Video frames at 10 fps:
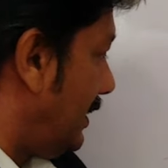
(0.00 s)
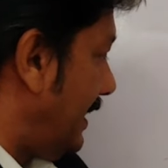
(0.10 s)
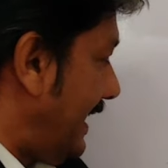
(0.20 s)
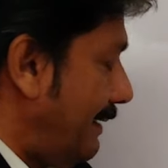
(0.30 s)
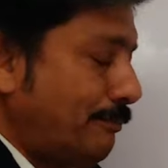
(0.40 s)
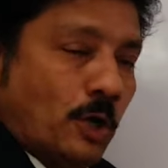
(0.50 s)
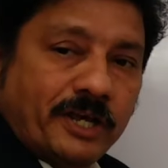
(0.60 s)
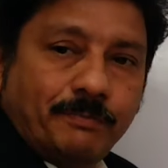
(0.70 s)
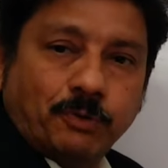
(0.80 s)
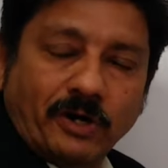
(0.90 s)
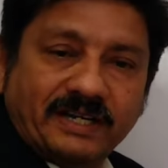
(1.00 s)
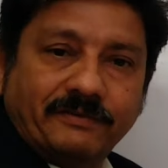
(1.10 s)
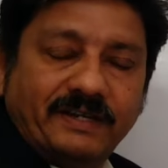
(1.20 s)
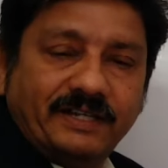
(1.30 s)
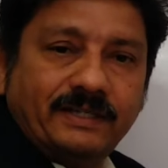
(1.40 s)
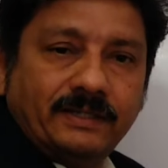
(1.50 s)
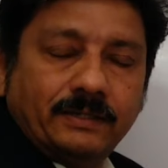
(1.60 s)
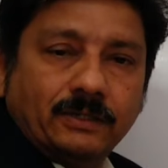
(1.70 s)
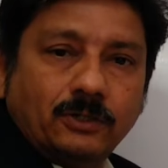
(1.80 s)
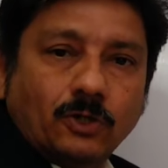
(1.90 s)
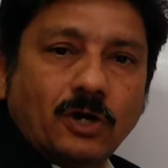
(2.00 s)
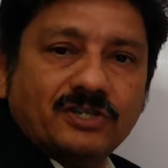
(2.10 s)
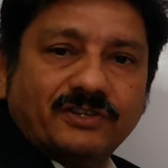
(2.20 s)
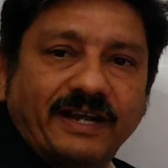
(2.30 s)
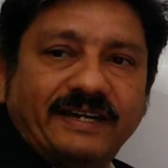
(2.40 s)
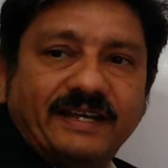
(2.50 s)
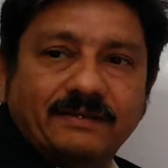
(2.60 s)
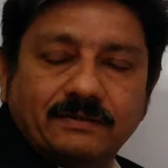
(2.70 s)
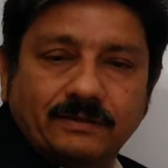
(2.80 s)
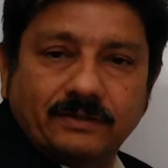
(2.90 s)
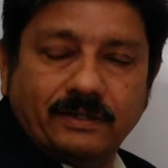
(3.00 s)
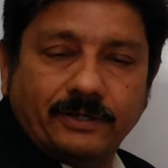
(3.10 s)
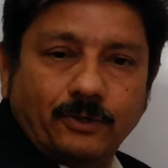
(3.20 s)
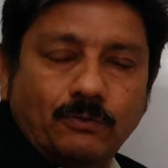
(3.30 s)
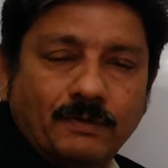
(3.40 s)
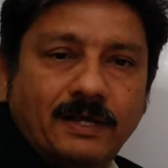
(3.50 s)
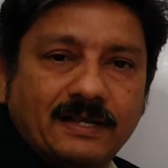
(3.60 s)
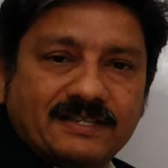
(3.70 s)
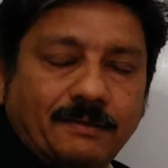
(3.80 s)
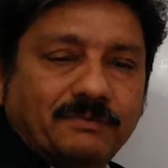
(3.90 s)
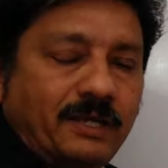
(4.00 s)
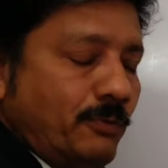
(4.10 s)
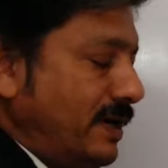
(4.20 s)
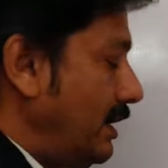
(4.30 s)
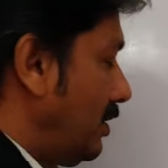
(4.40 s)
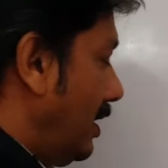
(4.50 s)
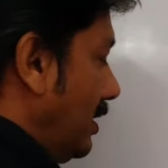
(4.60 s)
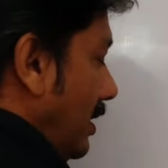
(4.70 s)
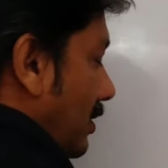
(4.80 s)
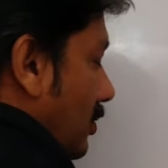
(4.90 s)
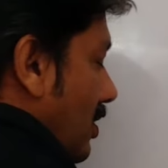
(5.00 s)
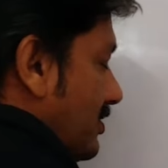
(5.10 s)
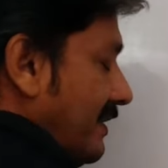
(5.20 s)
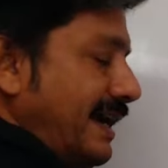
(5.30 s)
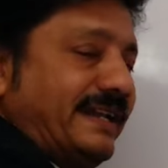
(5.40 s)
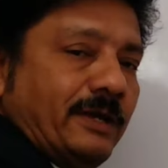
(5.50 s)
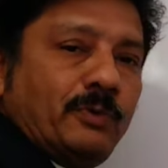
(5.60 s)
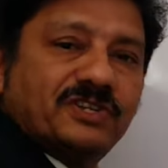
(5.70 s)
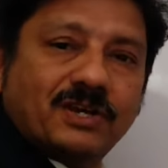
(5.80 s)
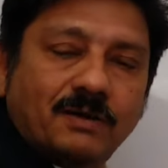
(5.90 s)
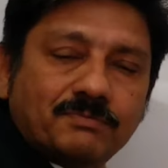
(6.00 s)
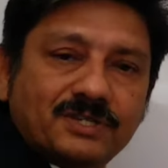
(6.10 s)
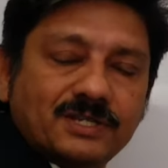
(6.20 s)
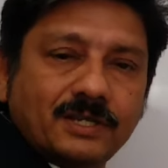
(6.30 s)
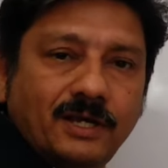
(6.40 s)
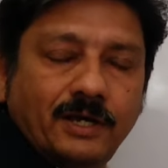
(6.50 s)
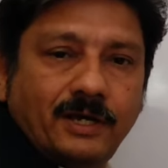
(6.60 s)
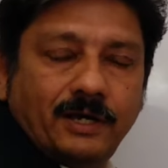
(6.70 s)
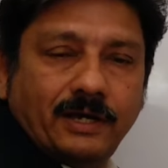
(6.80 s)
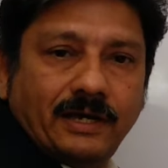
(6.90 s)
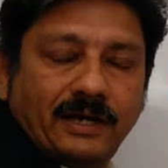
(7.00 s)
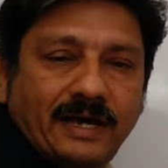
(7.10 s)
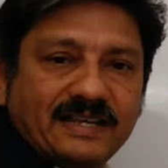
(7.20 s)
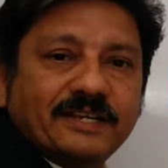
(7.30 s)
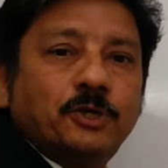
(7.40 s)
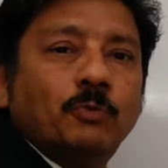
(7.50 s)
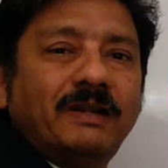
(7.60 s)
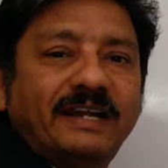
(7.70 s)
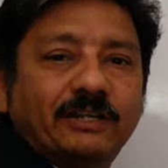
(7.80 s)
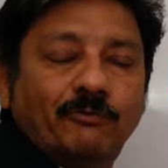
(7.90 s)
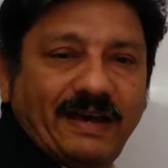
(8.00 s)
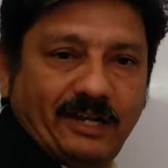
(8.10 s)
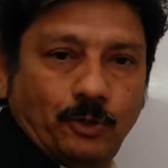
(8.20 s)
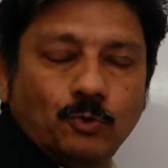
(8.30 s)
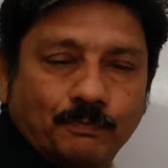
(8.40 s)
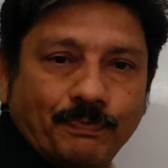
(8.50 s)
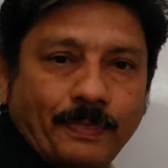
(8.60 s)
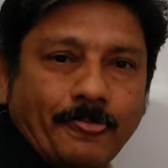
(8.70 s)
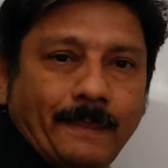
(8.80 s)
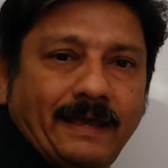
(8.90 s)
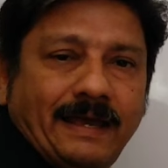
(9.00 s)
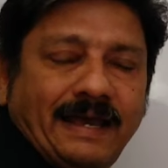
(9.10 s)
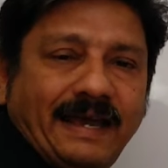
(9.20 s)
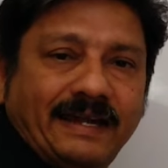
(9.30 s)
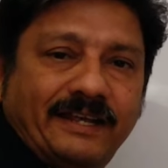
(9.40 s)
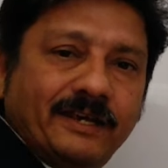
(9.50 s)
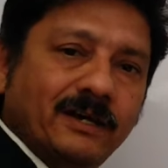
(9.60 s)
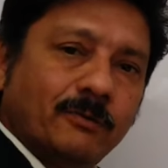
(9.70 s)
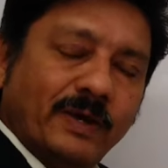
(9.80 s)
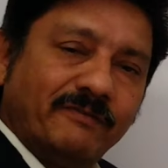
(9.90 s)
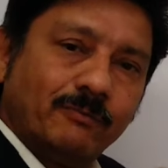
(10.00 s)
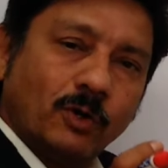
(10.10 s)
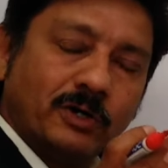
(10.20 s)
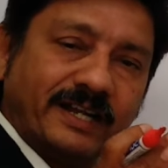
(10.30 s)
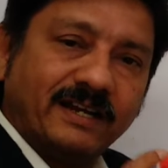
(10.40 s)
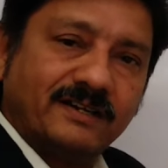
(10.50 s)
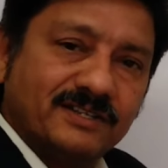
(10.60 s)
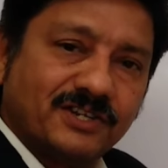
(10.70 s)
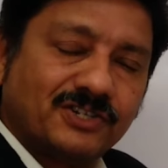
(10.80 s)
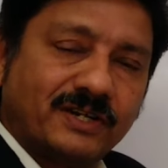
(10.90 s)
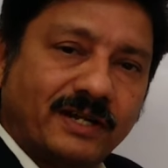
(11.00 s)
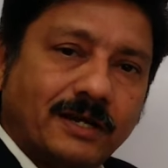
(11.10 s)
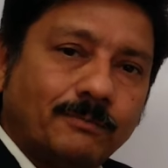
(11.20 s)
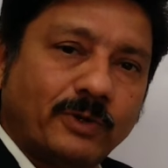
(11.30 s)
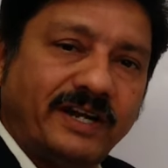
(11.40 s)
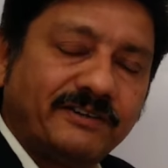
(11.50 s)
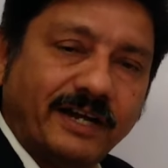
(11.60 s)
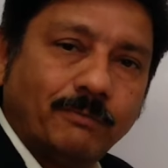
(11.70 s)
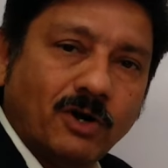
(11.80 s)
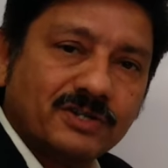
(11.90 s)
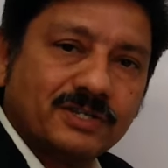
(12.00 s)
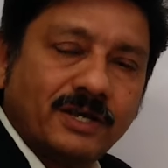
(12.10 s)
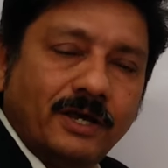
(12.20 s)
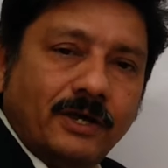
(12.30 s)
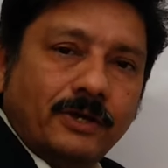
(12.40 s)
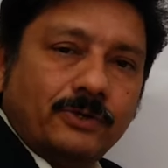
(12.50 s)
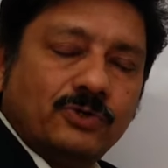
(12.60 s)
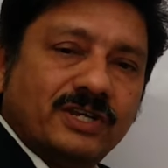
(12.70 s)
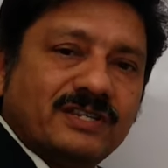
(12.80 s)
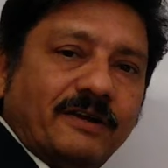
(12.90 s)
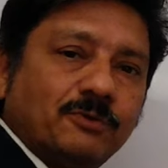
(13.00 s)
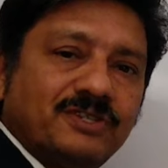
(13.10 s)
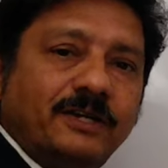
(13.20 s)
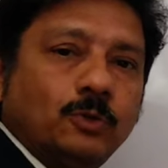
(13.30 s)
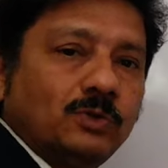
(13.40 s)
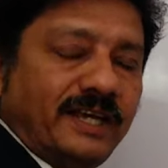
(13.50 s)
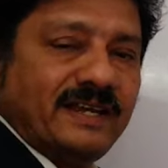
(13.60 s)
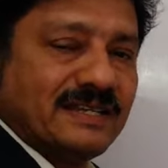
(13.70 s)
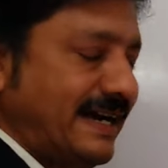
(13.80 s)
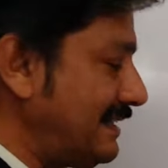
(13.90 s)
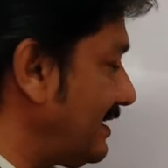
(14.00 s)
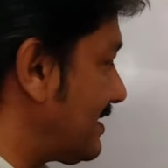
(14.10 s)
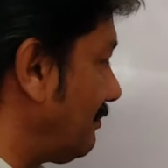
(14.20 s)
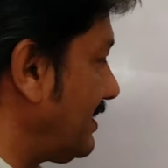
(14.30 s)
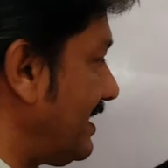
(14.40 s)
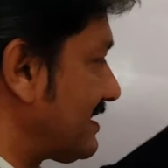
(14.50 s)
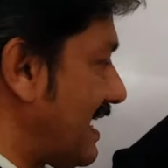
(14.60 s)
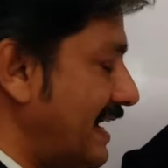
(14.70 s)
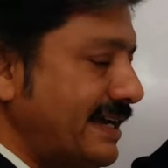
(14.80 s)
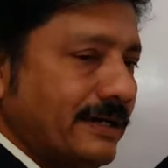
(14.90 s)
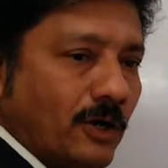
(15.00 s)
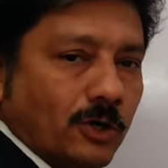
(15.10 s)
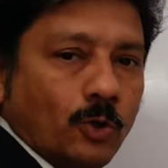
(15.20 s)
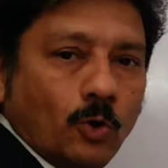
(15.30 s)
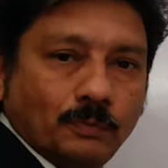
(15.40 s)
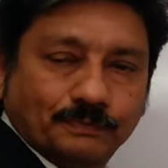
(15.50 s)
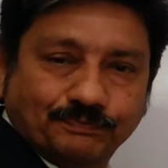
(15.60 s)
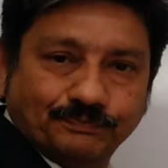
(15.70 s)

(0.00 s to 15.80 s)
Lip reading: employee productivity gross rating, a gross rating which comes as a cumulative value. And here, when we want to take a decision and come to a hit rate box, you just have to see two things: either something is high or low.